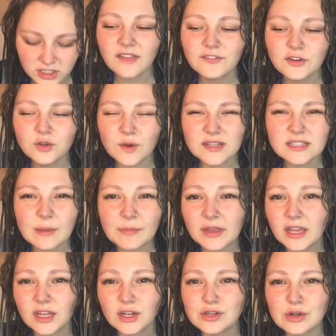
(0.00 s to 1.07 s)
If you're doing something
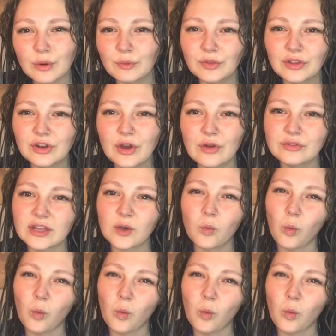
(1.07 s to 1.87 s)
and you don't really know like